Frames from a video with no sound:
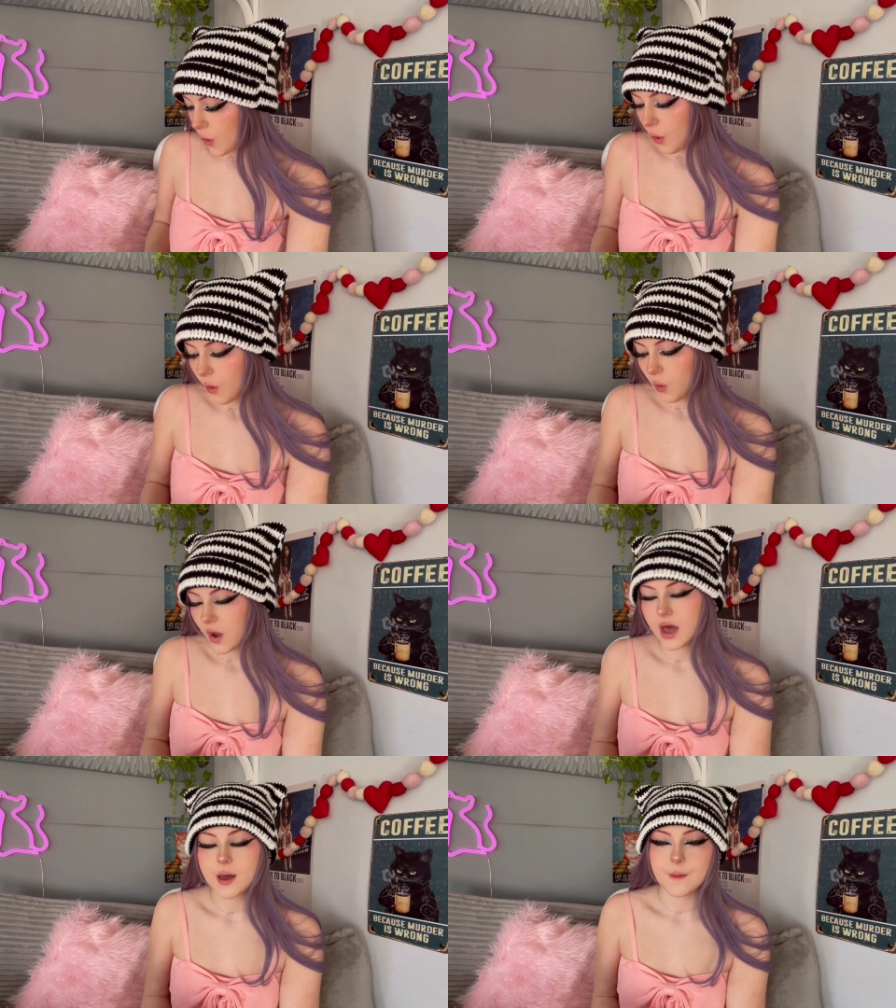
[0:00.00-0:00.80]
Oh
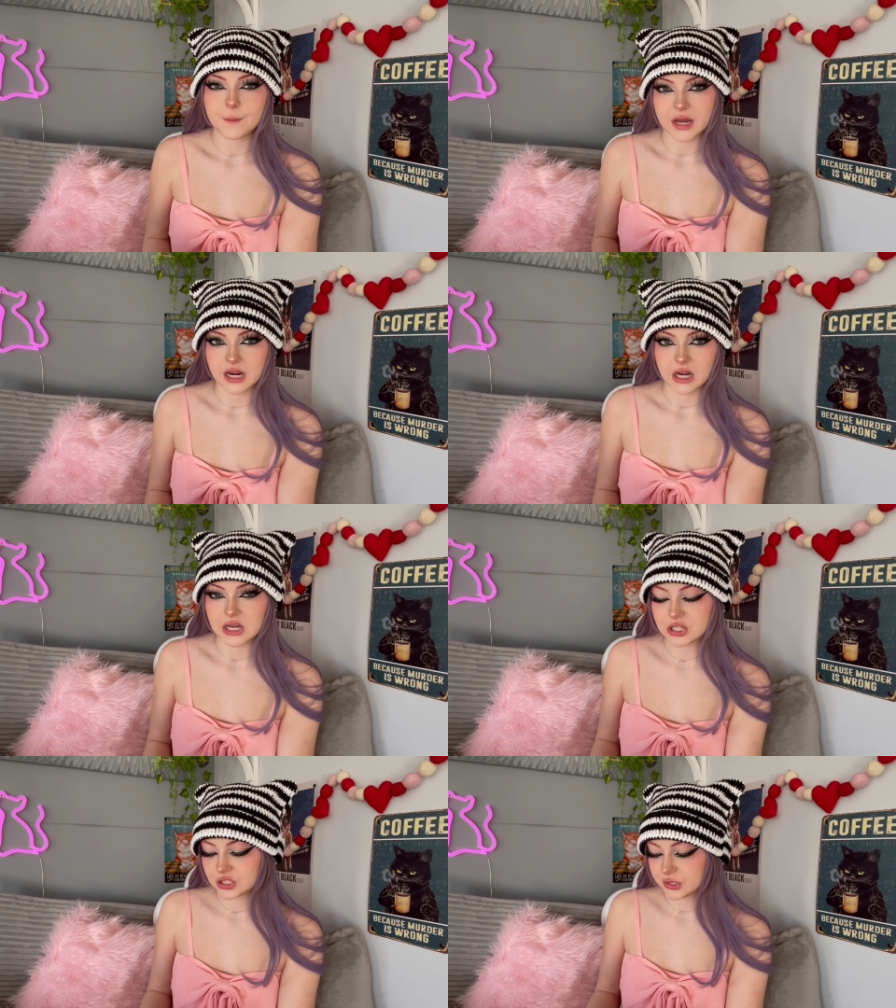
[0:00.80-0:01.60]
my
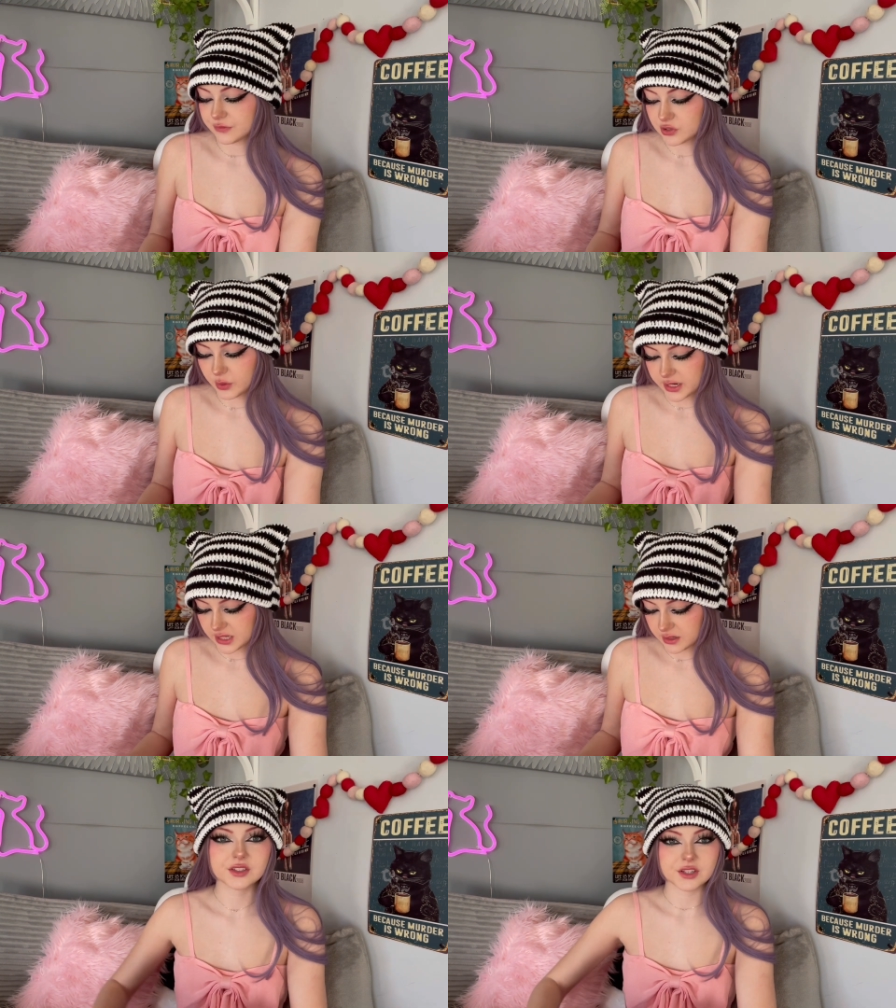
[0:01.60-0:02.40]
gosh, you have no
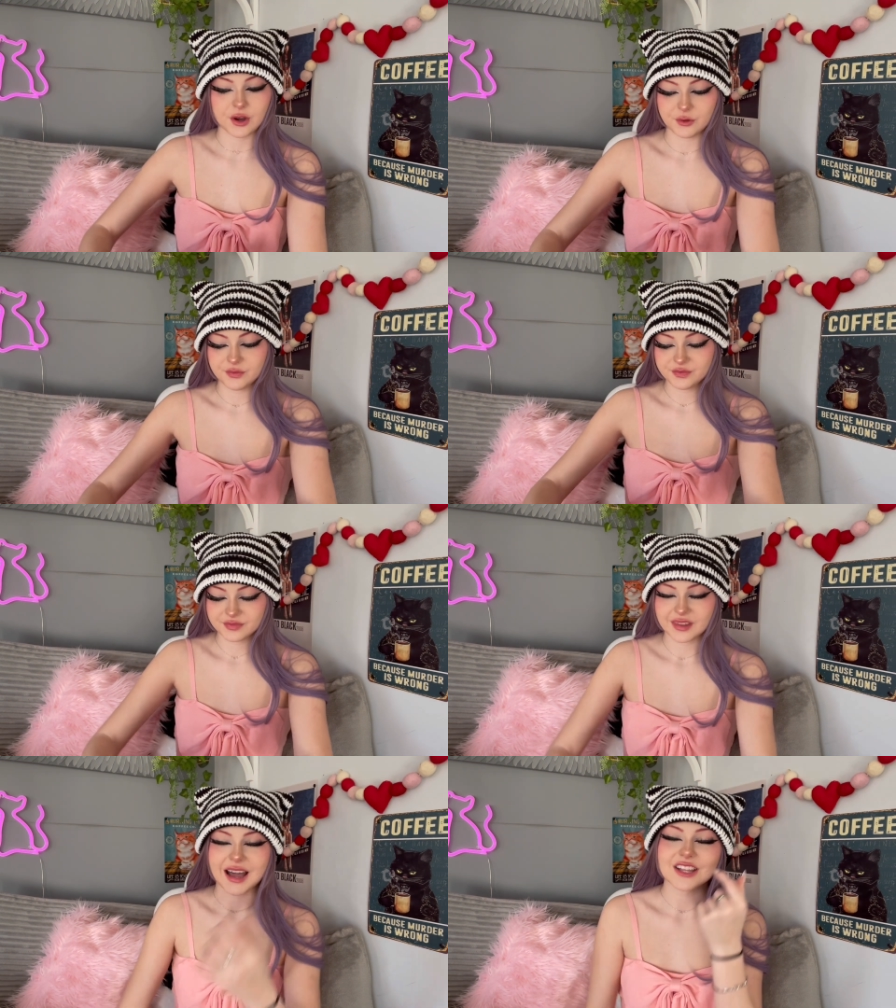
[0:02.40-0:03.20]
idea. So
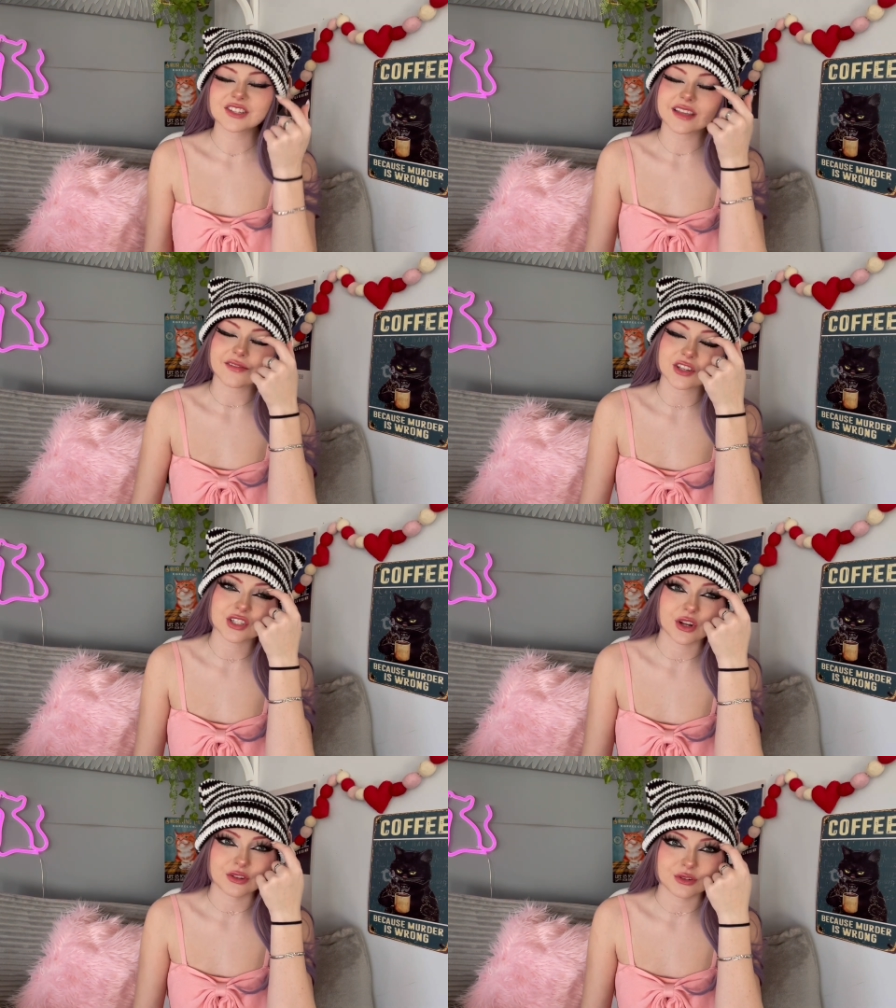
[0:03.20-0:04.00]
I just have to
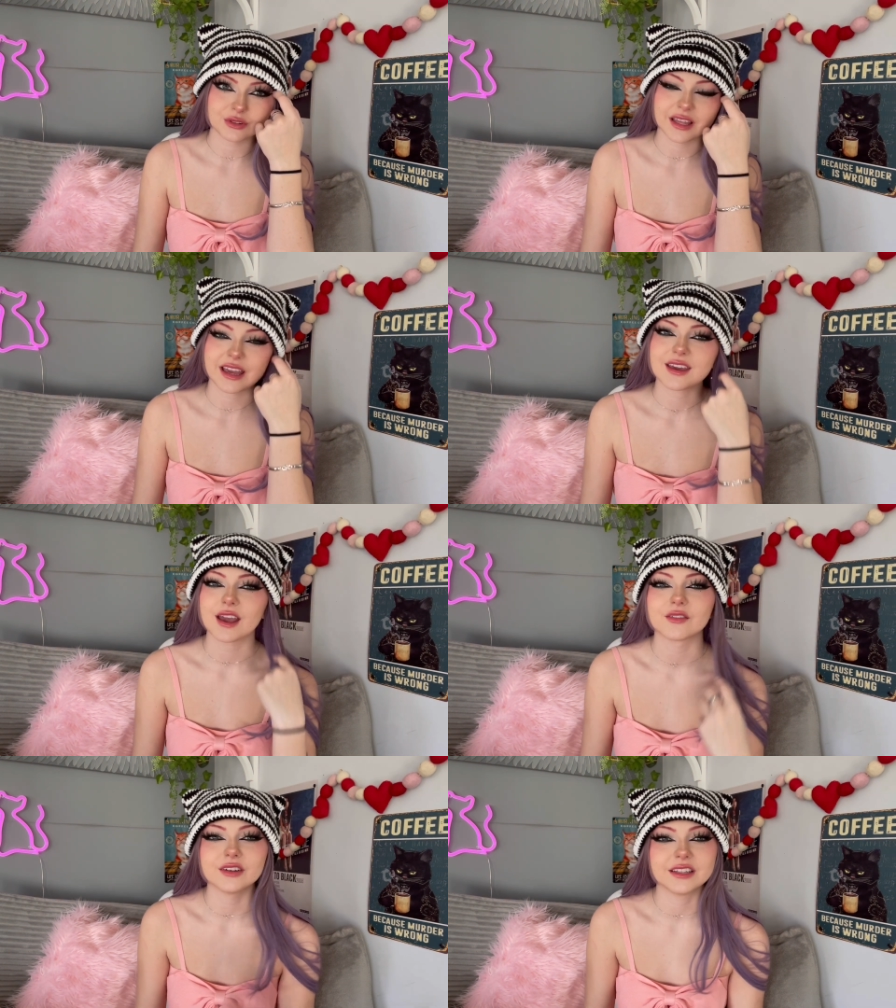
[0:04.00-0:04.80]
show you, like I
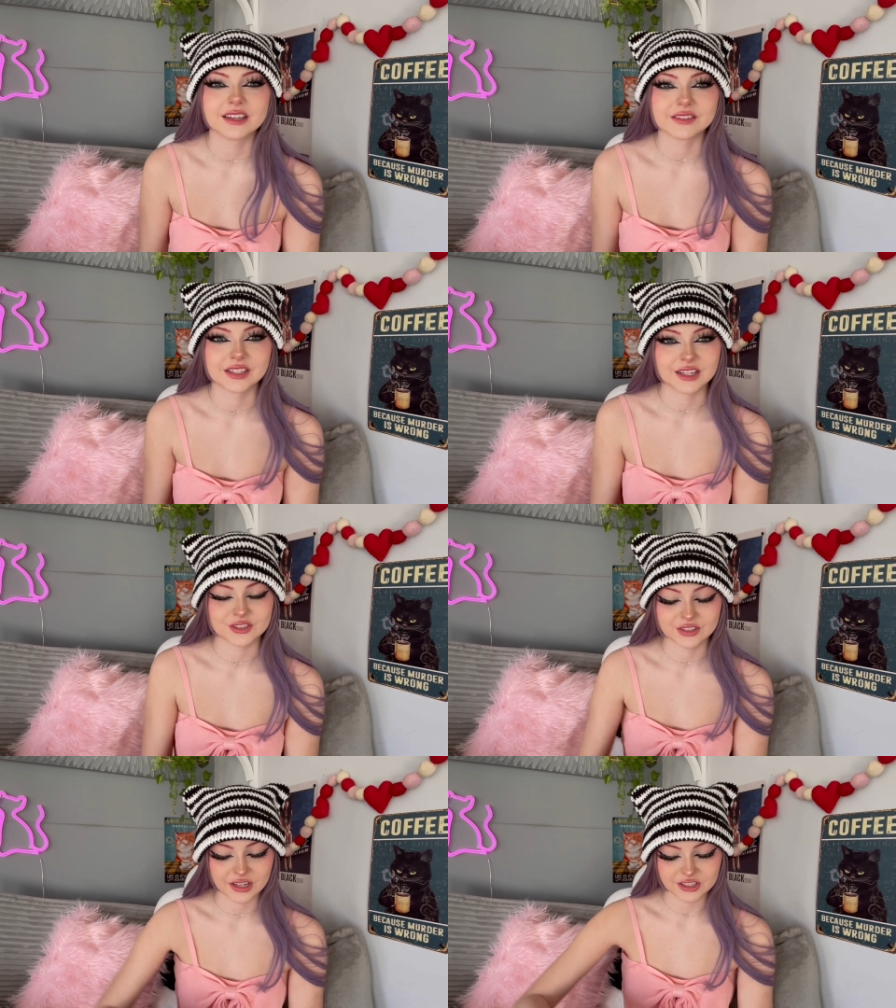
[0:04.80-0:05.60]
can't really give an
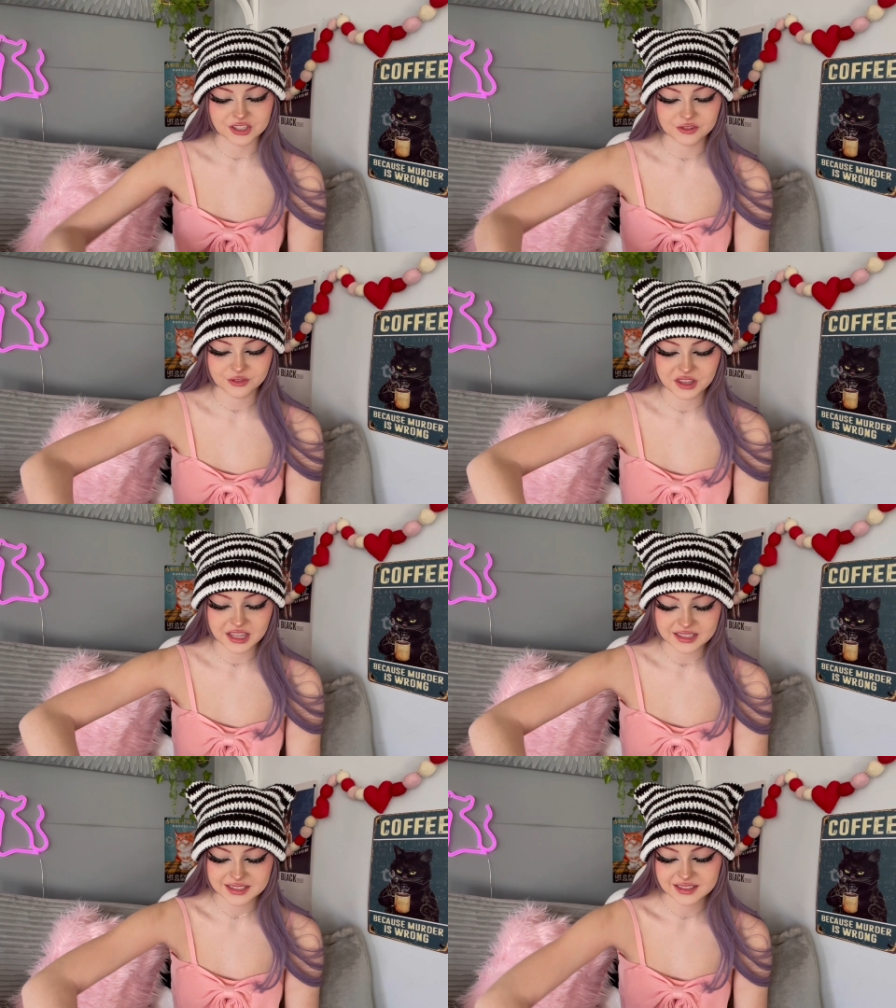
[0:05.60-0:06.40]
introduction for
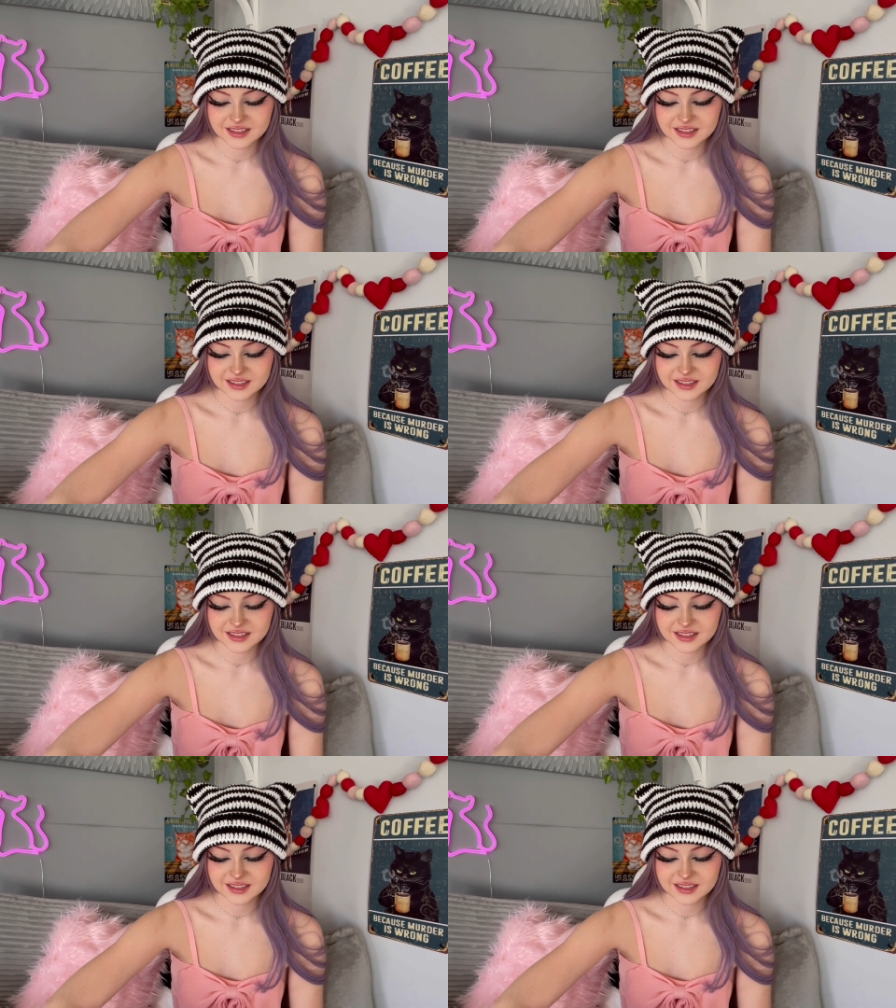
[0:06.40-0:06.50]
this.